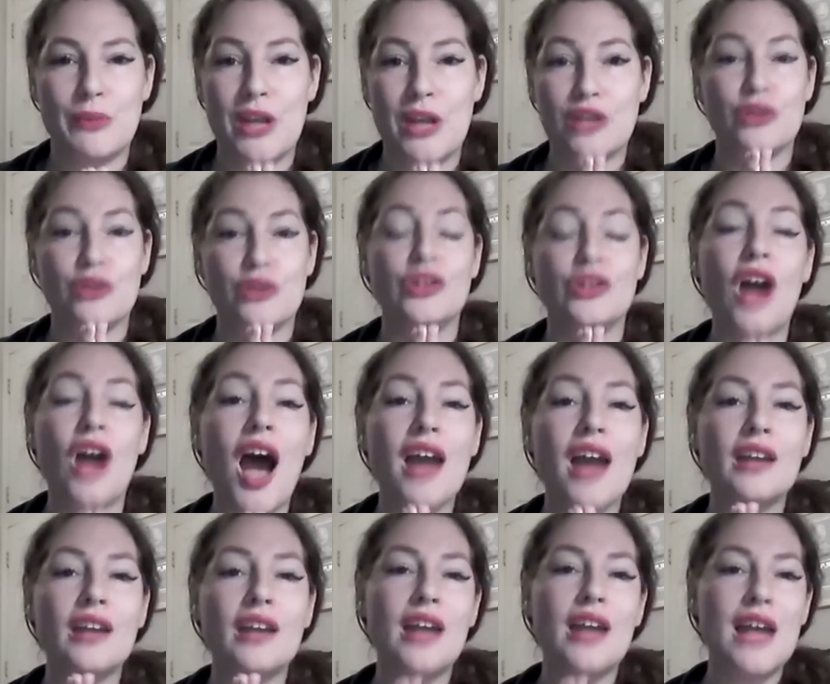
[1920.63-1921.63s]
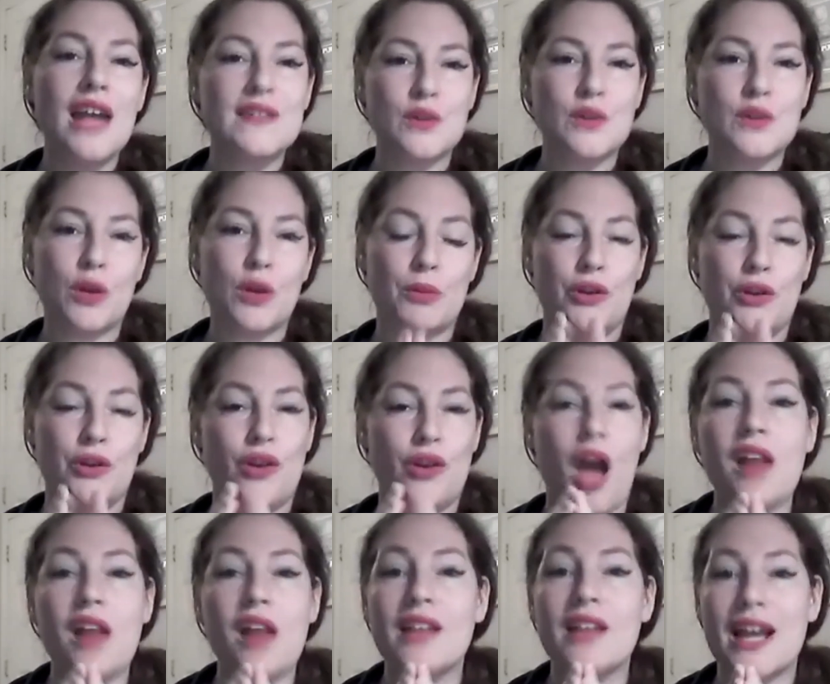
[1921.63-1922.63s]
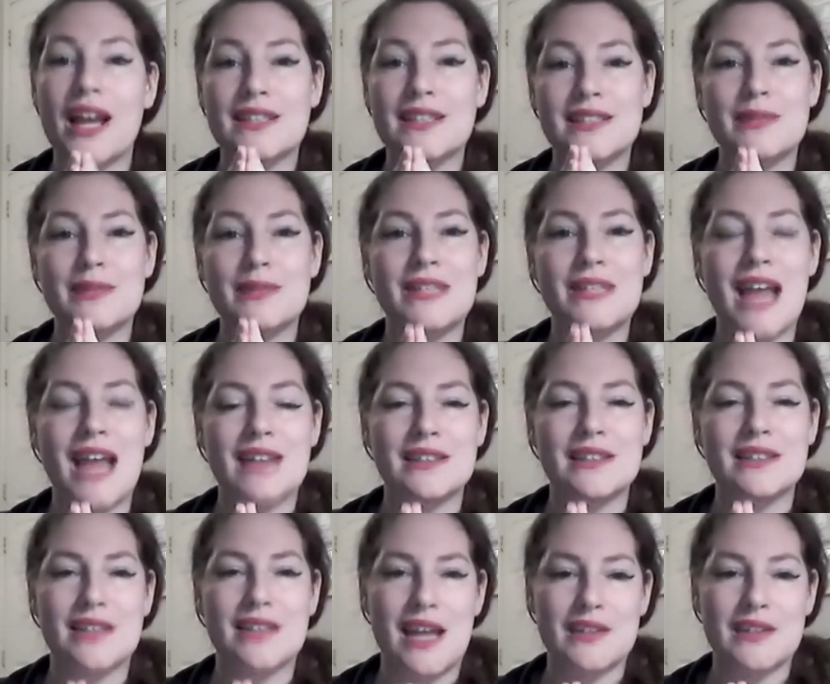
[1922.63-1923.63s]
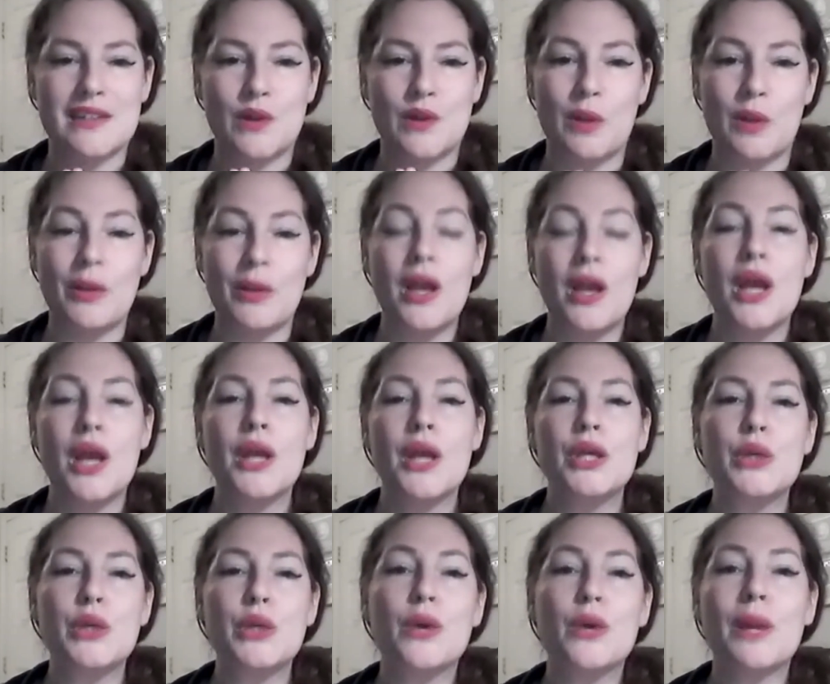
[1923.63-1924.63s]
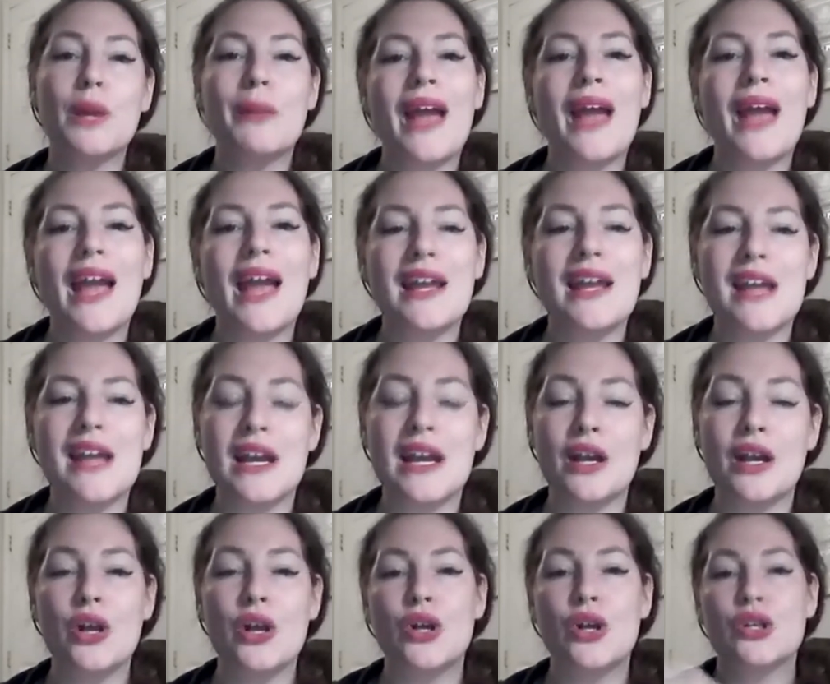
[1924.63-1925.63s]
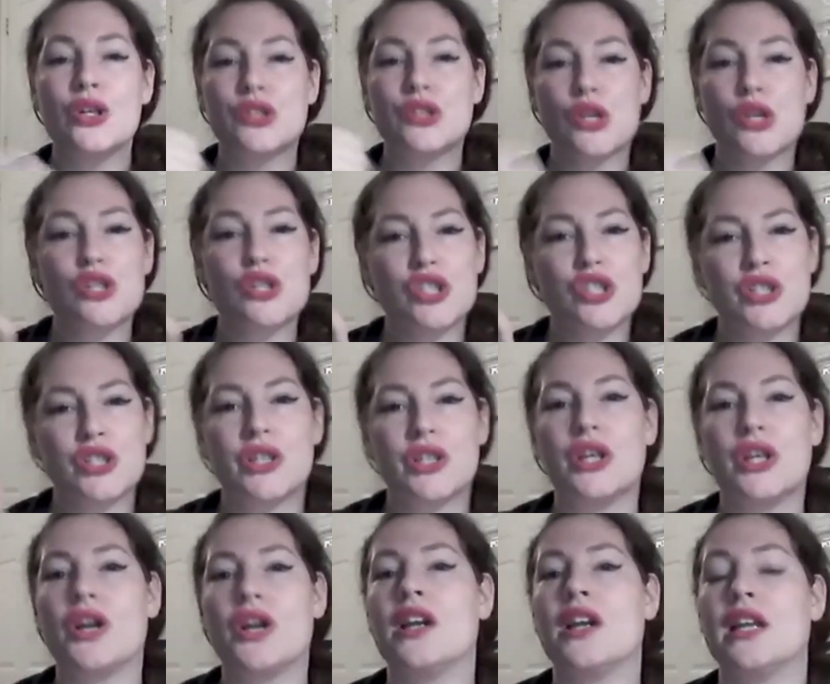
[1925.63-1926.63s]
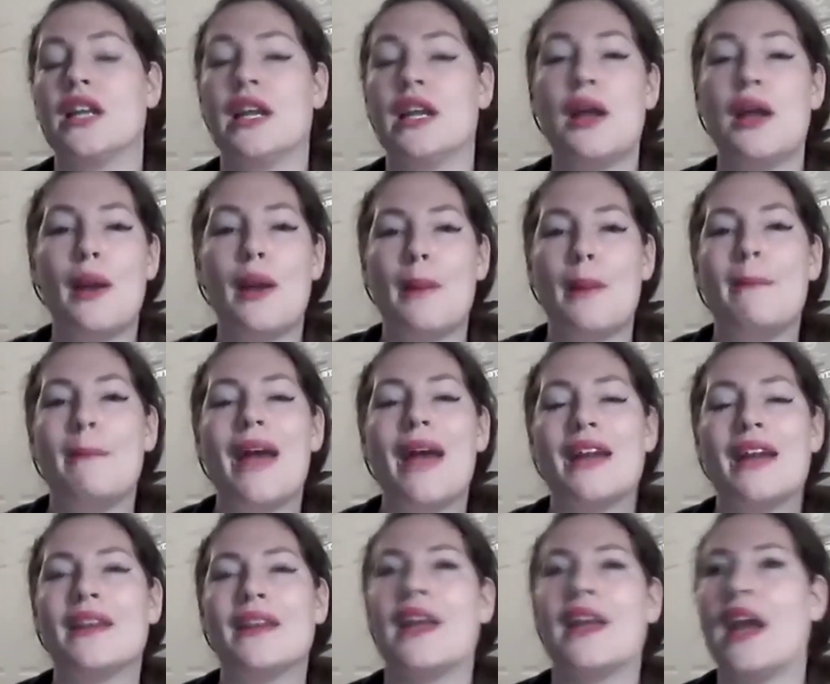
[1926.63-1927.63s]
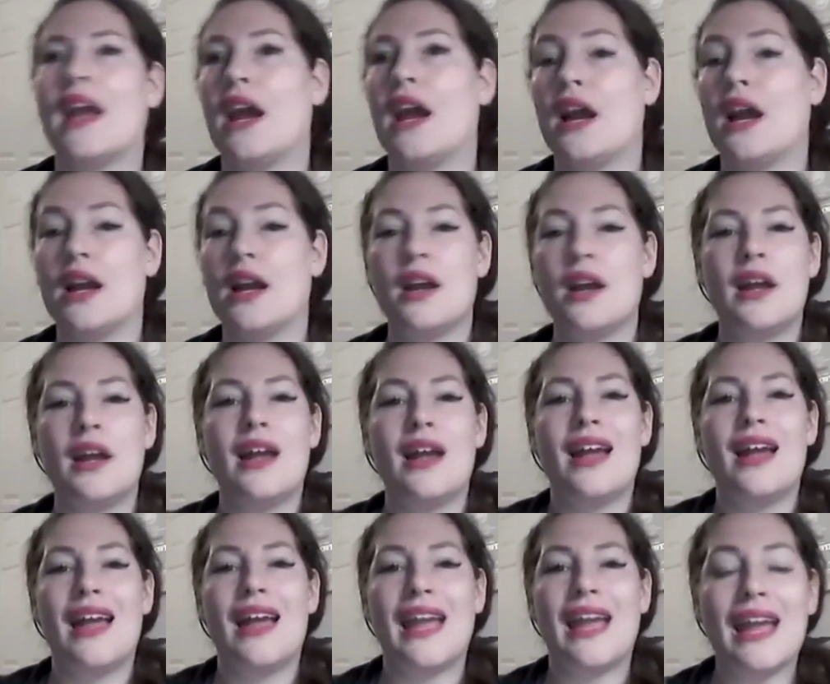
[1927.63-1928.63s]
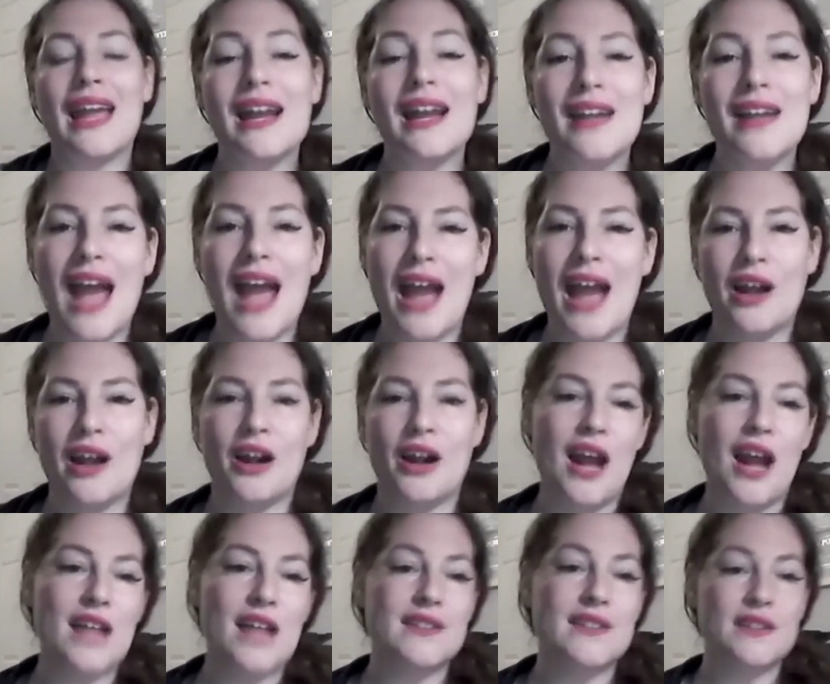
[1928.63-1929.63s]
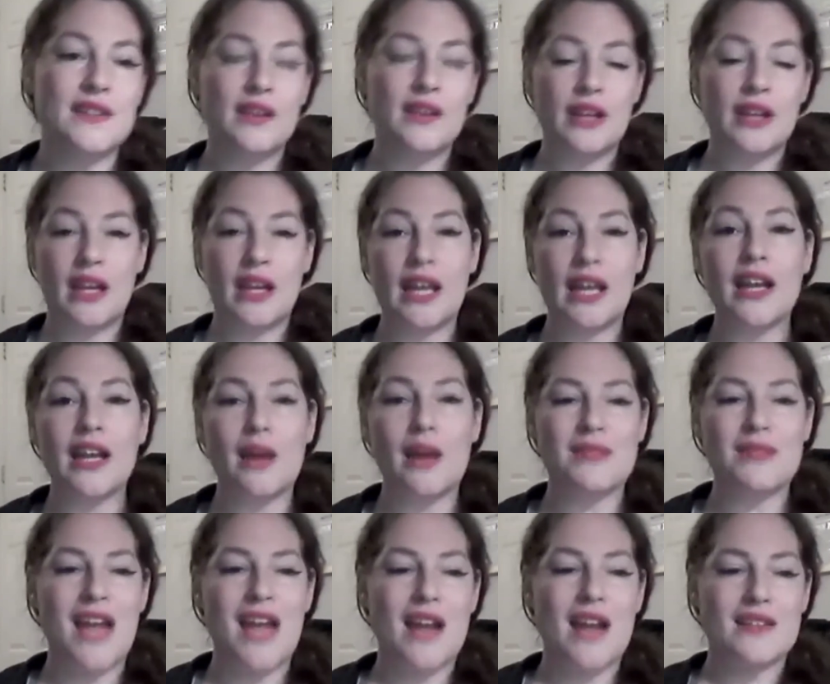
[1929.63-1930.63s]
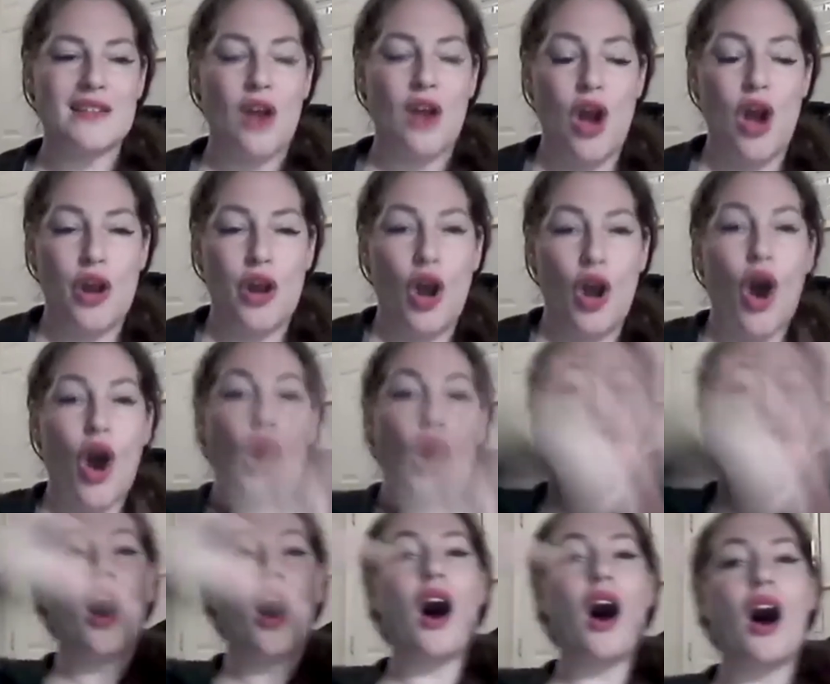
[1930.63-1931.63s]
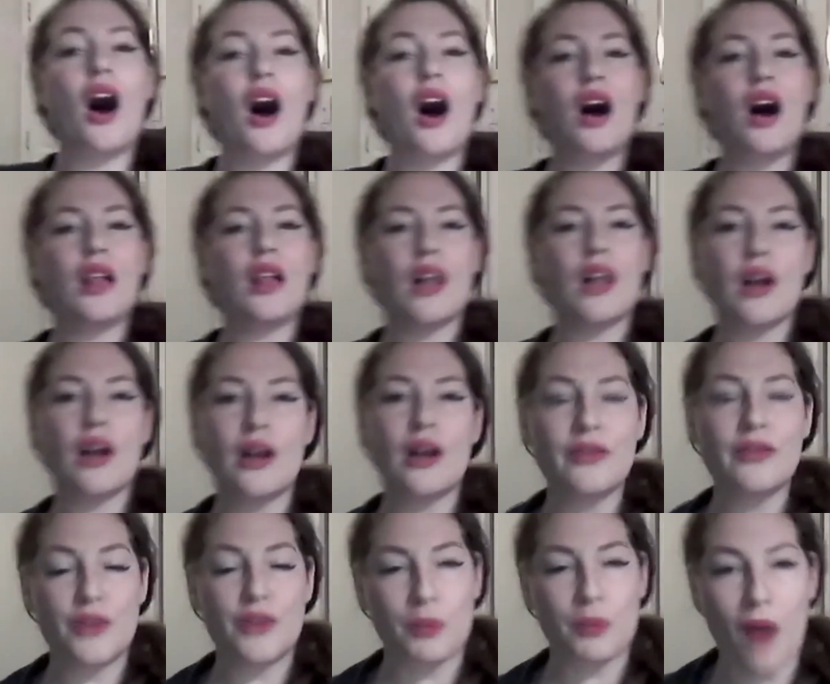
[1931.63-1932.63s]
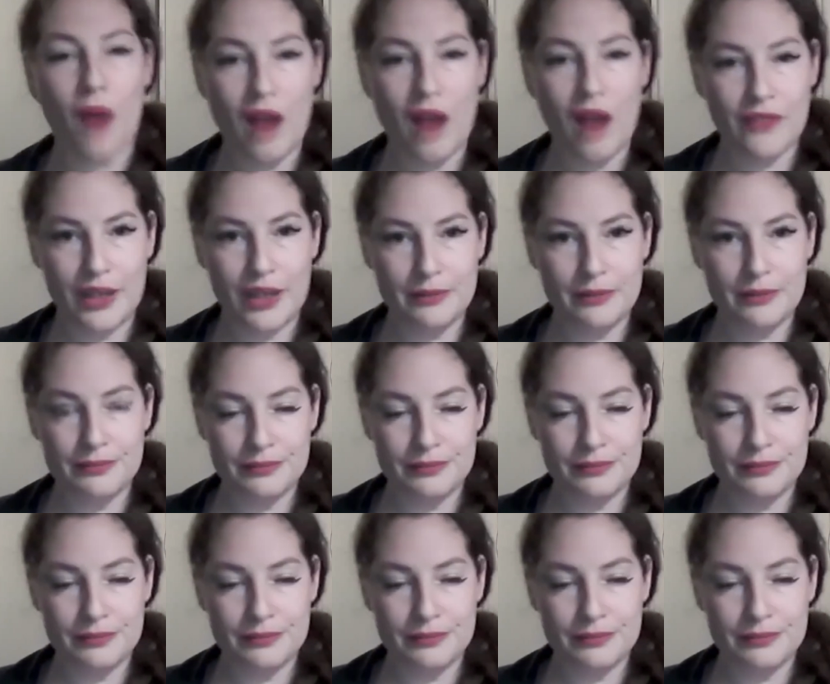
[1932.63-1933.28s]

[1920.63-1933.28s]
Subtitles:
and you're not an S Corp or you're not elected to be taxed as an S Corp, you are paying Social Security, Medicare, and IRS income tax on all of your profit.